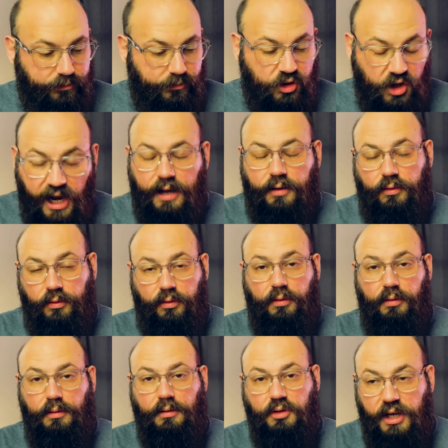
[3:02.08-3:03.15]
Chance.
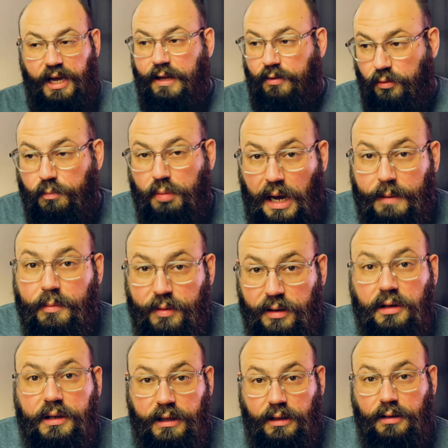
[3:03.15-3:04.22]
Chance.
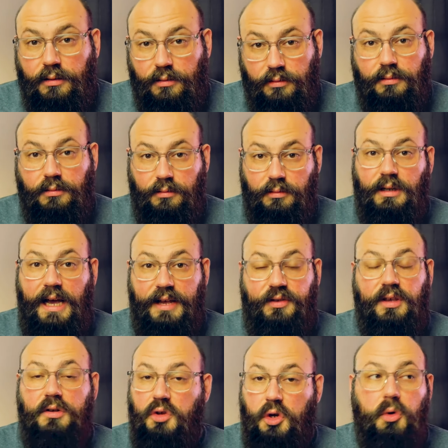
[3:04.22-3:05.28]
Probability. As
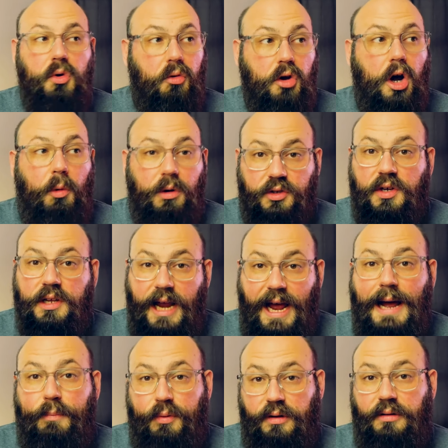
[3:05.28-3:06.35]
in, you don't know what's going to
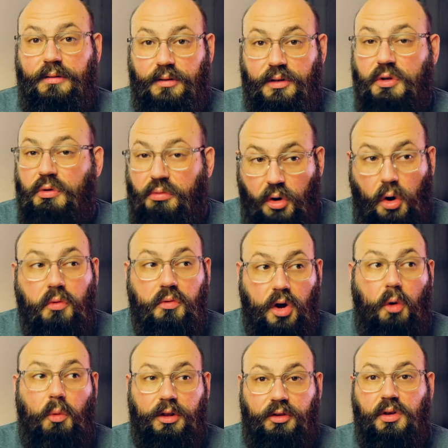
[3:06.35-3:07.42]
happen. You don't know
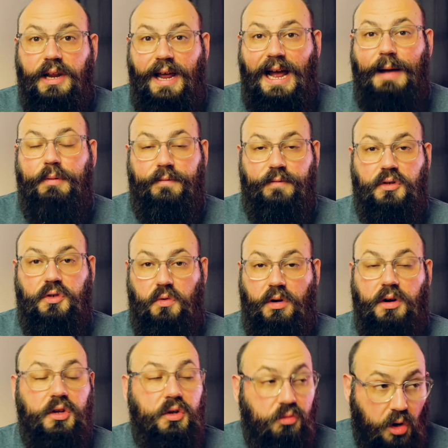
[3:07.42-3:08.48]
what's going to happen for sure.
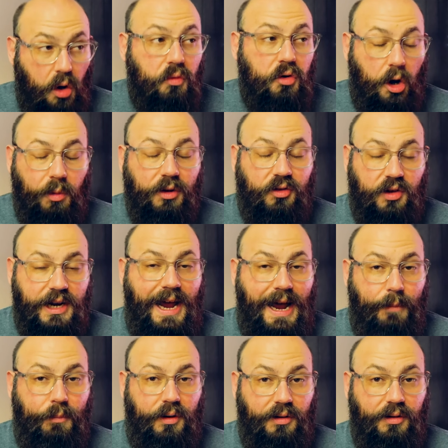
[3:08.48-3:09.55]
You don't know what's going to
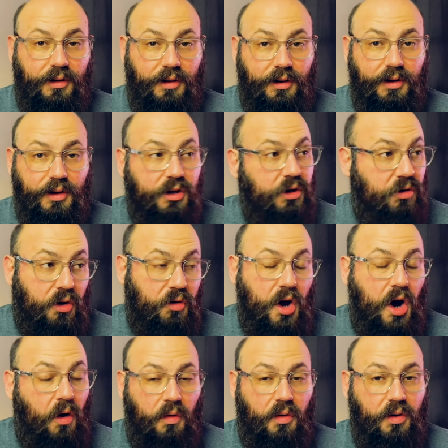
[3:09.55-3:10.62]
happen. You don't
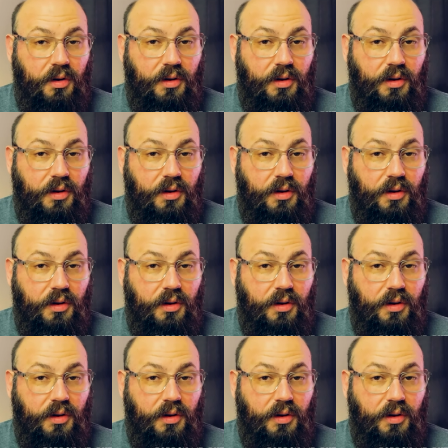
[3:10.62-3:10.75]
know.